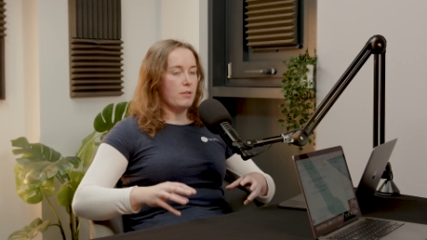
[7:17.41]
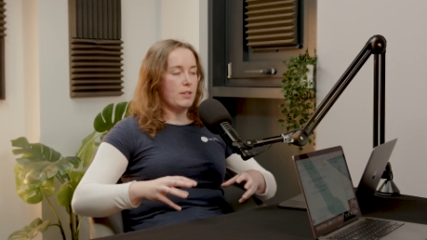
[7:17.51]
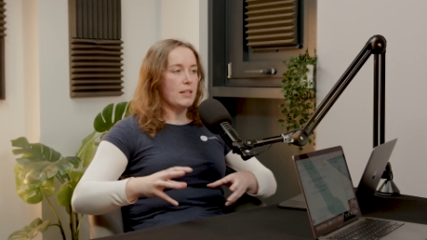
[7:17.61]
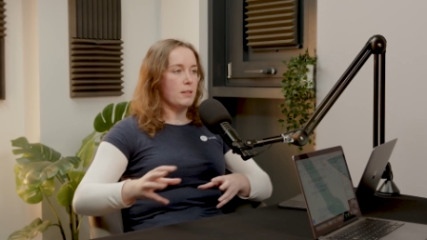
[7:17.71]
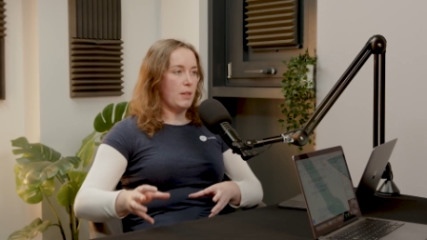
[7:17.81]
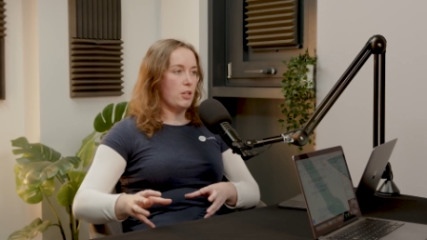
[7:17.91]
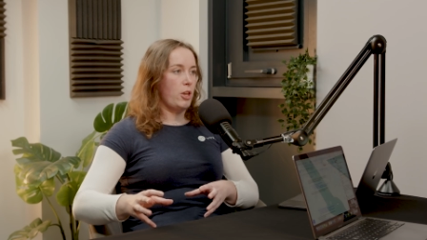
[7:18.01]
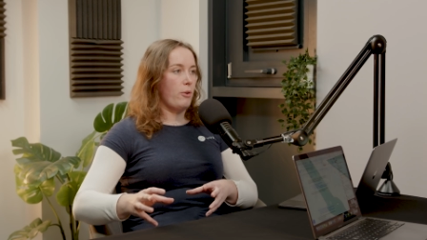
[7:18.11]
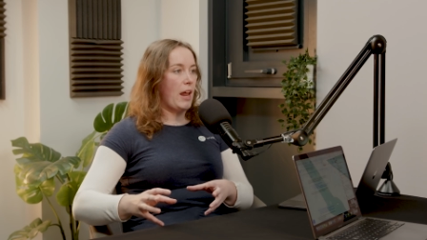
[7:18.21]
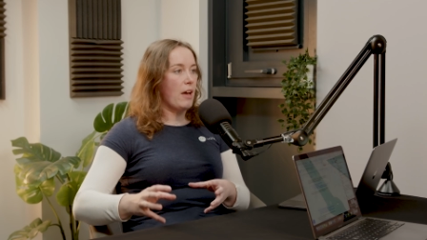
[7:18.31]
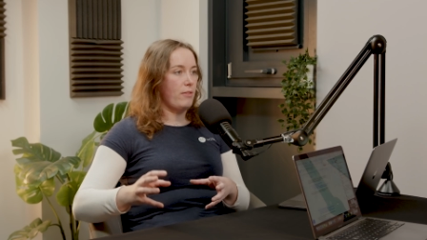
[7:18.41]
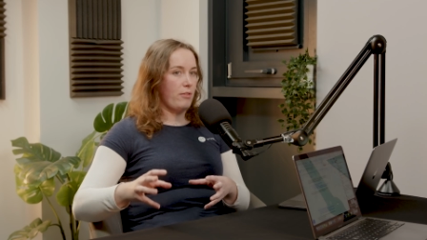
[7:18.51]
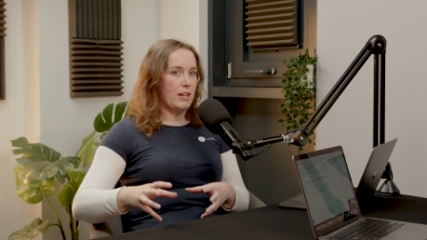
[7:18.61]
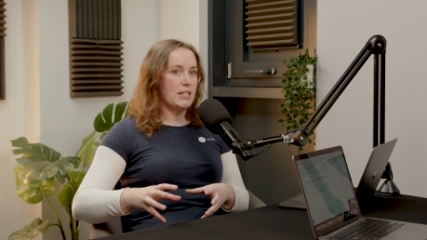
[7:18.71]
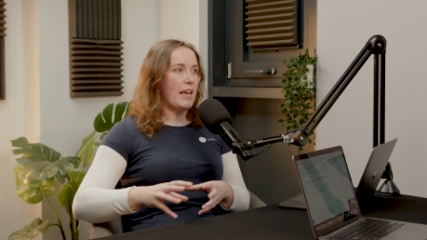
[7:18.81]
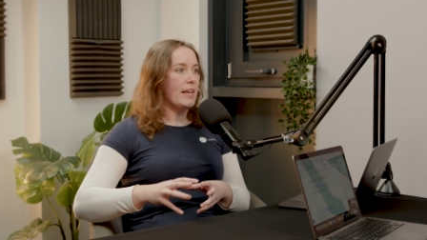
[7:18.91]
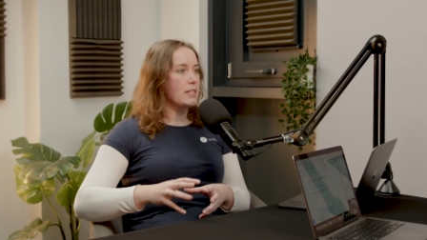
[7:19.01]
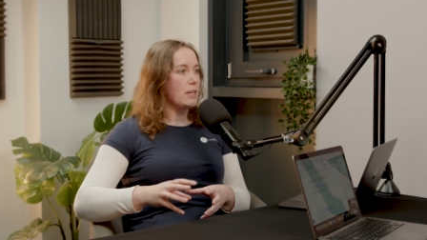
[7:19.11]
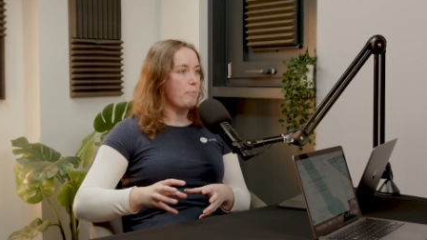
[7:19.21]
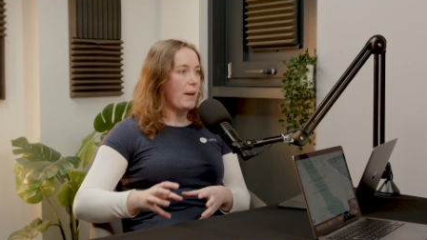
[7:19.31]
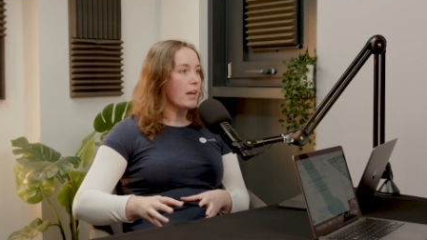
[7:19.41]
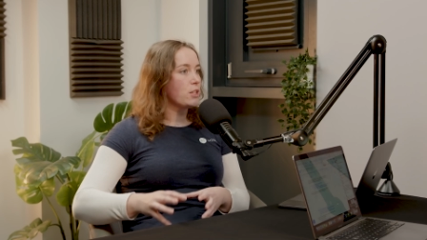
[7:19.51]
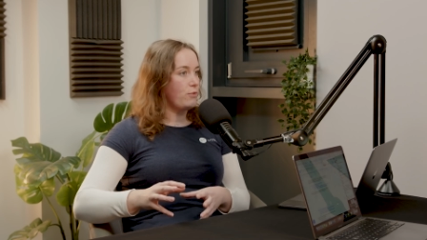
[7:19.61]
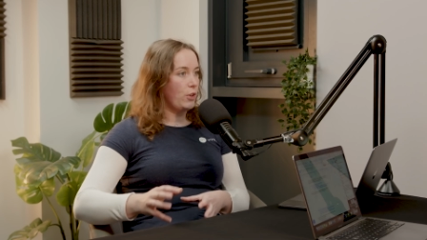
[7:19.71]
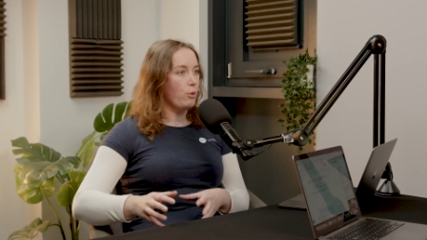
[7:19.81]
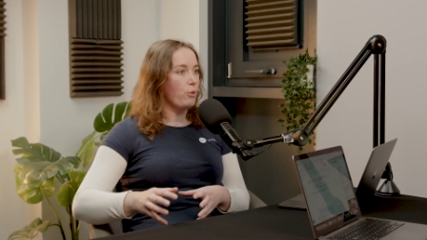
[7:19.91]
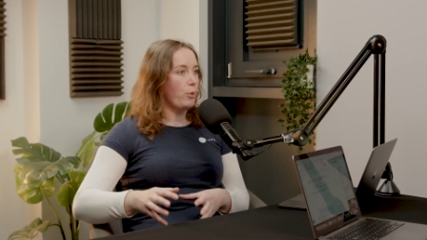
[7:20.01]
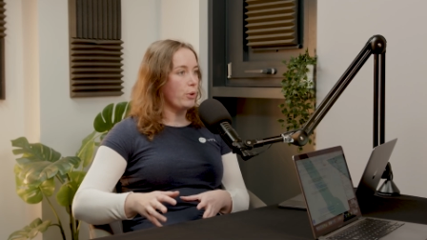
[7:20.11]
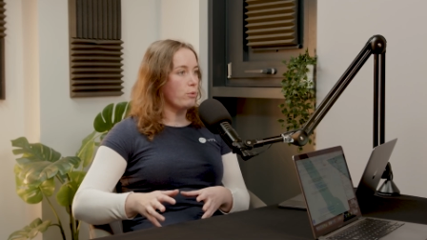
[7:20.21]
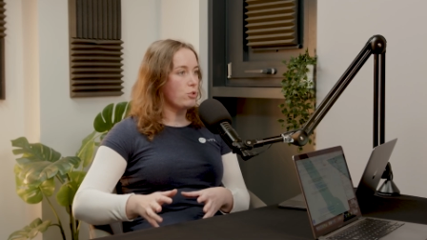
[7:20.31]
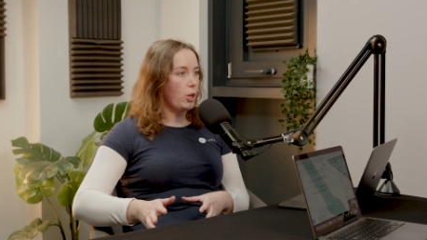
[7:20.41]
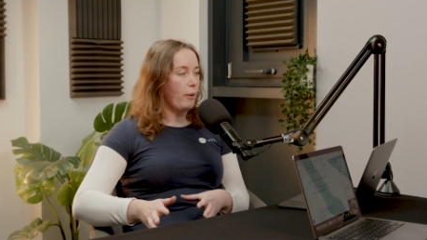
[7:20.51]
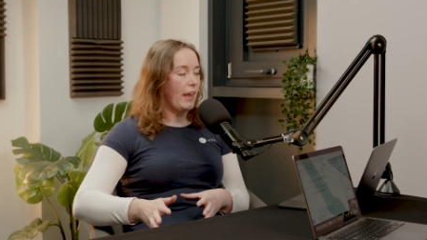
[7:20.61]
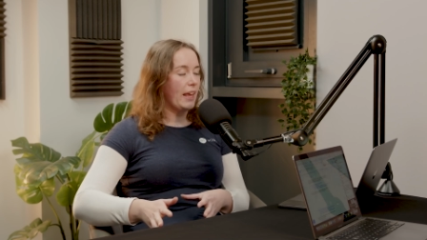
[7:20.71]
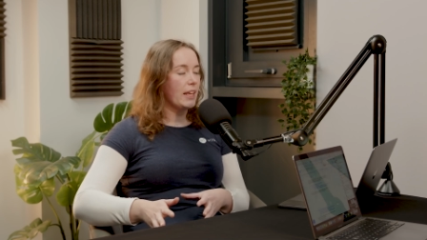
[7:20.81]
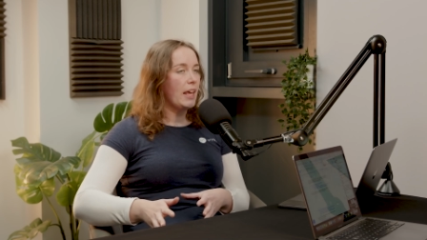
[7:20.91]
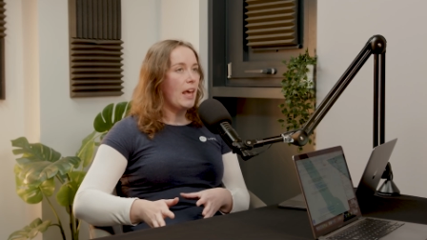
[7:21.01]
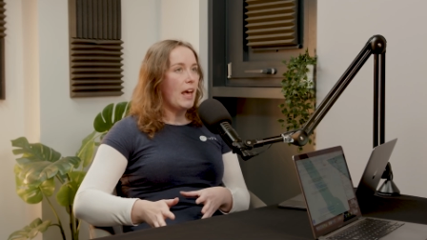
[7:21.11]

test something new and have a really data-backed view of what you're doing